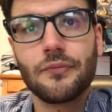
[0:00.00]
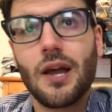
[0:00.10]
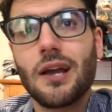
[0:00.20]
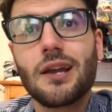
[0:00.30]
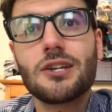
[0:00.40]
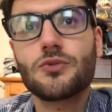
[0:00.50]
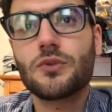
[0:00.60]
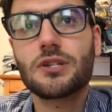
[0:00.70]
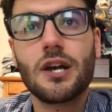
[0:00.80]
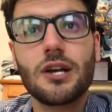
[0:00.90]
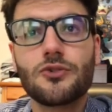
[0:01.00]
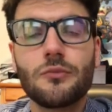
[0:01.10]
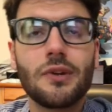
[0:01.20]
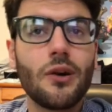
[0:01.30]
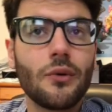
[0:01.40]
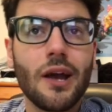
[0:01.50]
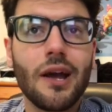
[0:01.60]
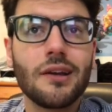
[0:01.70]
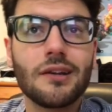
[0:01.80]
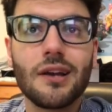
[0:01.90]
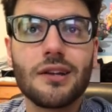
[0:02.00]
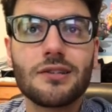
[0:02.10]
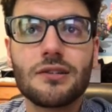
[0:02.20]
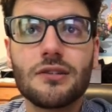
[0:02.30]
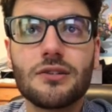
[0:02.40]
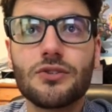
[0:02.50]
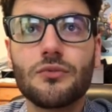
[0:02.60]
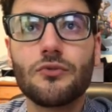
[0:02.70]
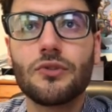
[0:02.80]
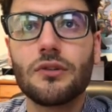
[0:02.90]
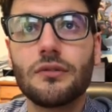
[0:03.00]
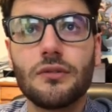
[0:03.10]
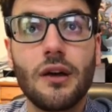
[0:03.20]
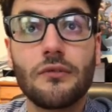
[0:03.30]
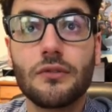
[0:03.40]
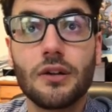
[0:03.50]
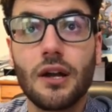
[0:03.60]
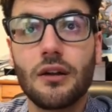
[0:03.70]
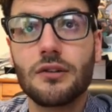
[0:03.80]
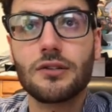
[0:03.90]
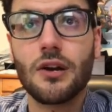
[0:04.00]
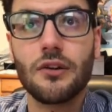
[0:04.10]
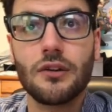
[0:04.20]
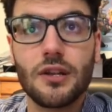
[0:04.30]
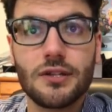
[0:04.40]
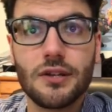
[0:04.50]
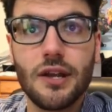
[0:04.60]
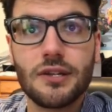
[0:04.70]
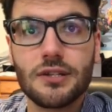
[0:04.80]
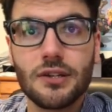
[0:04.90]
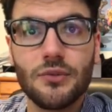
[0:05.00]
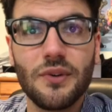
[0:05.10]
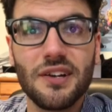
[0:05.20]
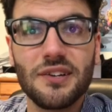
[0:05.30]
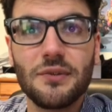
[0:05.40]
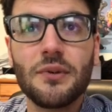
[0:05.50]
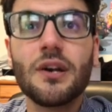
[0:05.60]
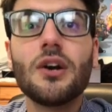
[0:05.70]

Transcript: I guess Whiscash would be okay against the Azumarill. Definitely not Altaria. That's the last thing you want to do.